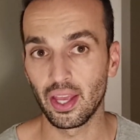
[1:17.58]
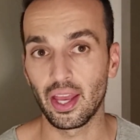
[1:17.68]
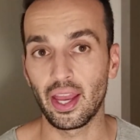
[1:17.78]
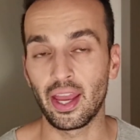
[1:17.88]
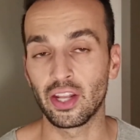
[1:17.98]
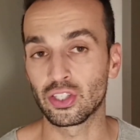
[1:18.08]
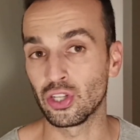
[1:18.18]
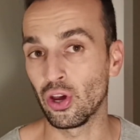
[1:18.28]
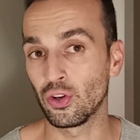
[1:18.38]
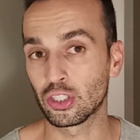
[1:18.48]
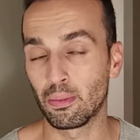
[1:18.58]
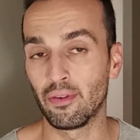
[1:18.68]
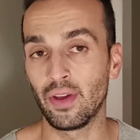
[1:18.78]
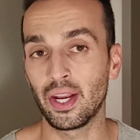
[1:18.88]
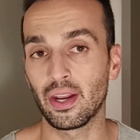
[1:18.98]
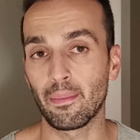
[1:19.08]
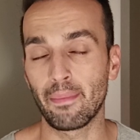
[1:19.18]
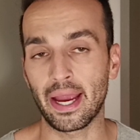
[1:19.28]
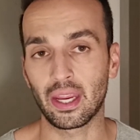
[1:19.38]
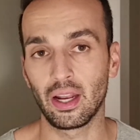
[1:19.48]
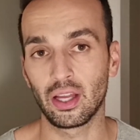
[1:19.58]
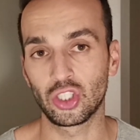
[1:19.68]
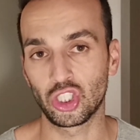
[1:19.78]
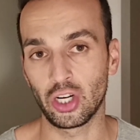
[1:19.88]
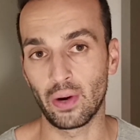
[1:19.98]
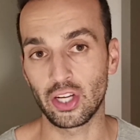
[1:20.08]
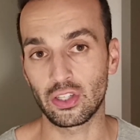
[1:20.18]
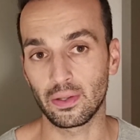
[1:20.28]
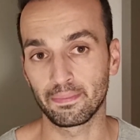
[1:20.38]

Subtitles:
and it's known to prevent macular degeneration.